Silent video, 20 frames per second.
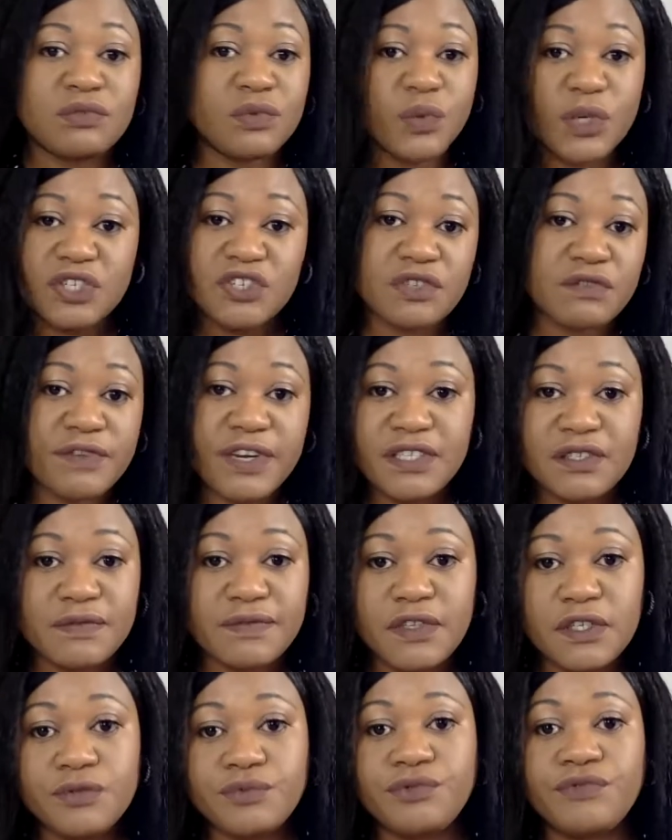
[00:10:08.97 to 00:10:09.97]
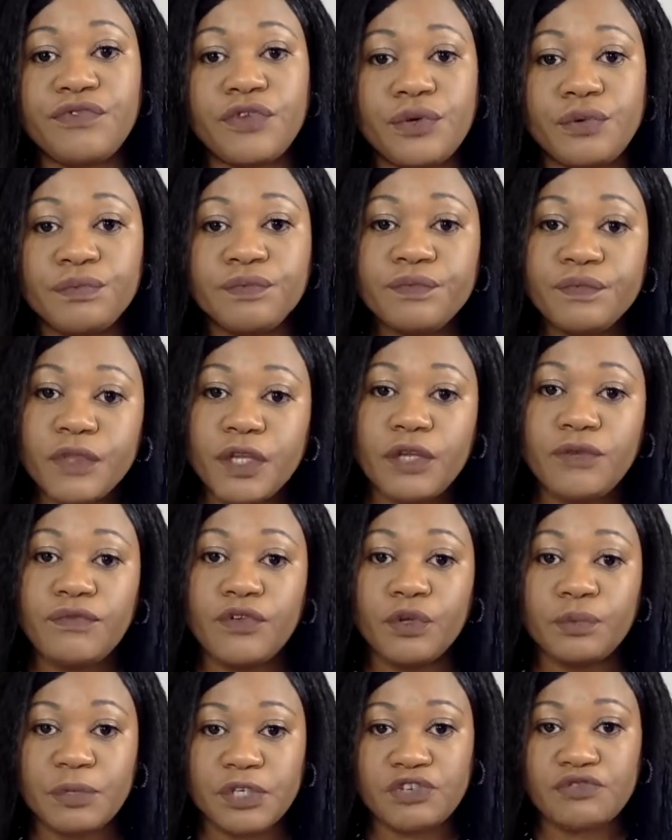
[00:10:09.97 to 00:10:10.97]
watch the rest of this review if
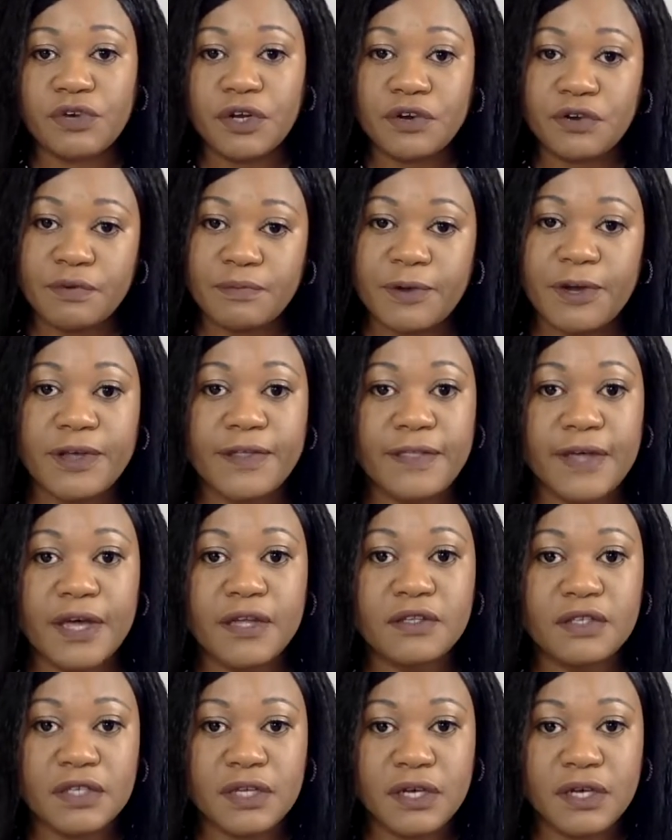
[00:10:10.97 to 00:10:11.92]
you'll be triggered by that.